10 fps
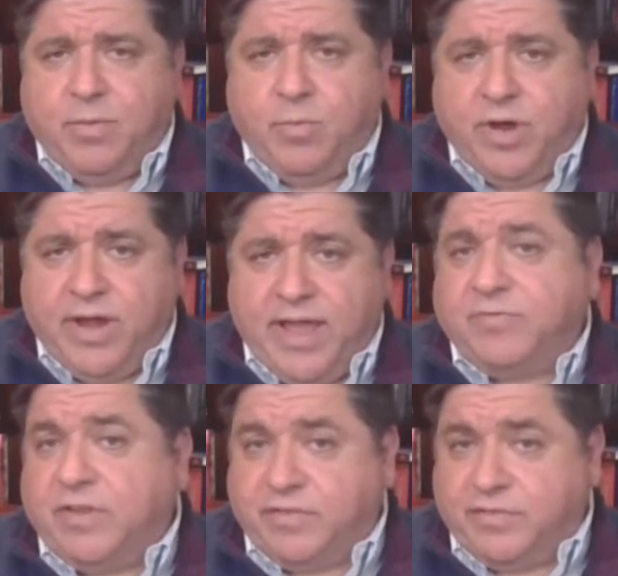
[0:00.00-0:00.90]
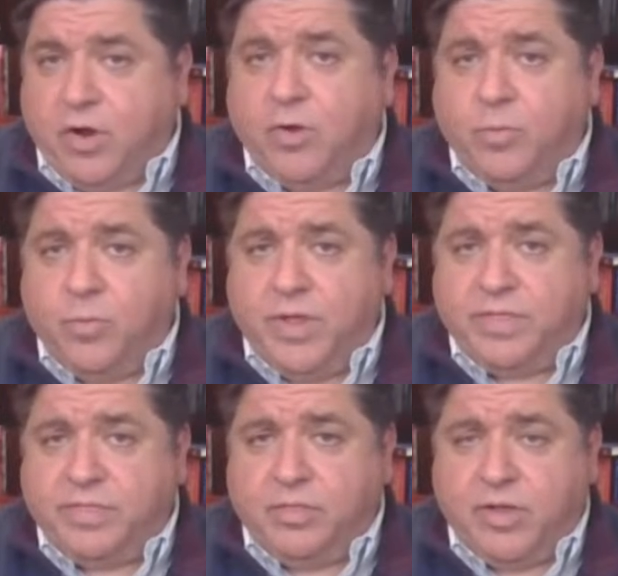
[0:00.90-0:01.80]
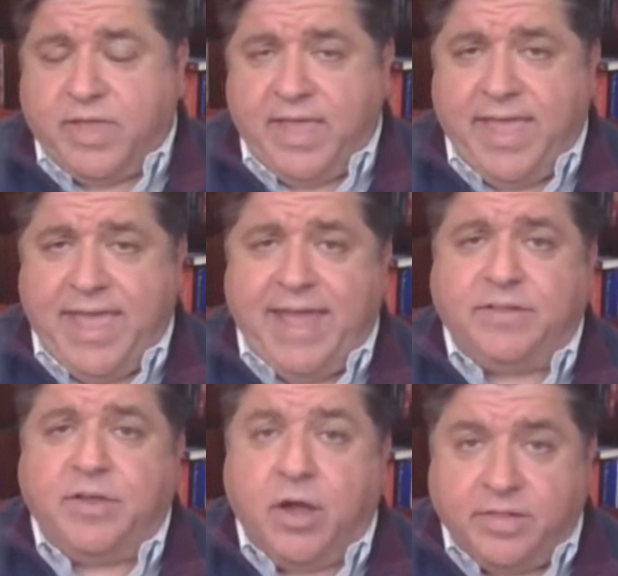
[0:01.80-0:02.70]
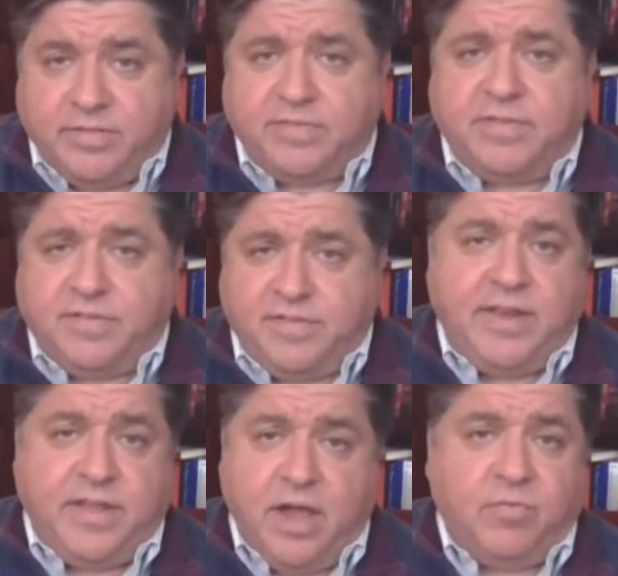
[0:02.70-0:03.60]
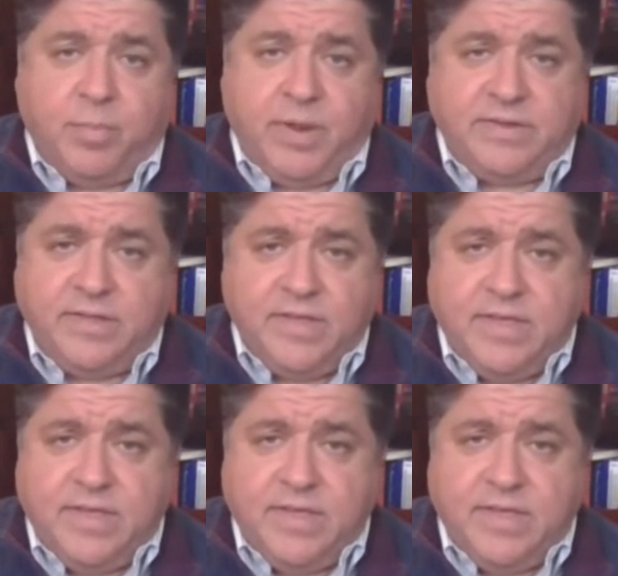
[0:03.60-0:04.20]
we're going to have to start with looking at cuts to state government.